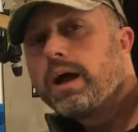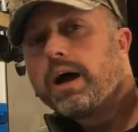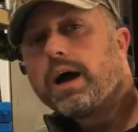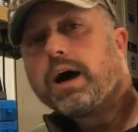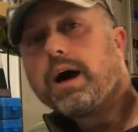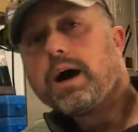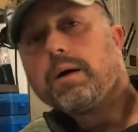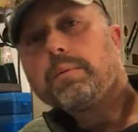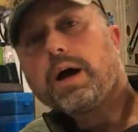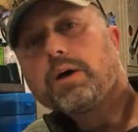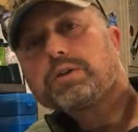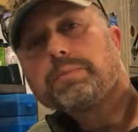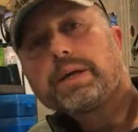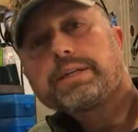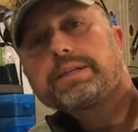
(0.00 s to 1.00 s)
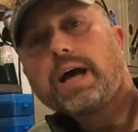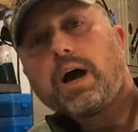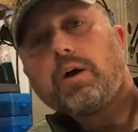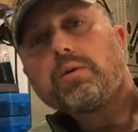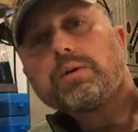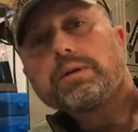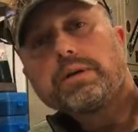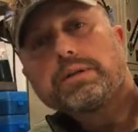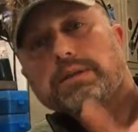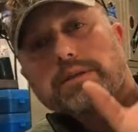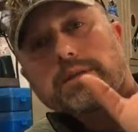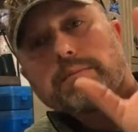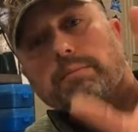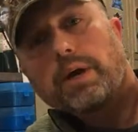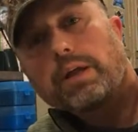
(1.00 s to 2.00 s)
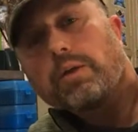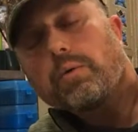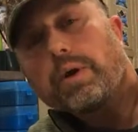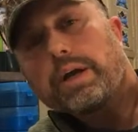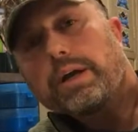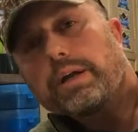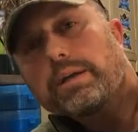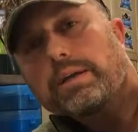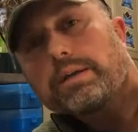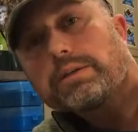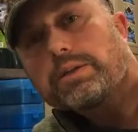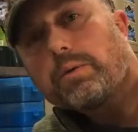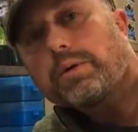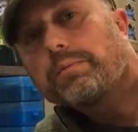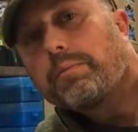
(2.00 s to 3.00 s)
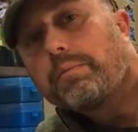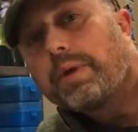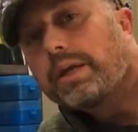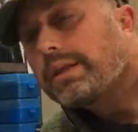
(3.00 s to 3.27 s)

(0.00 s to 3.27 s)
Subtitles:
How's my sound, by the way? Someone make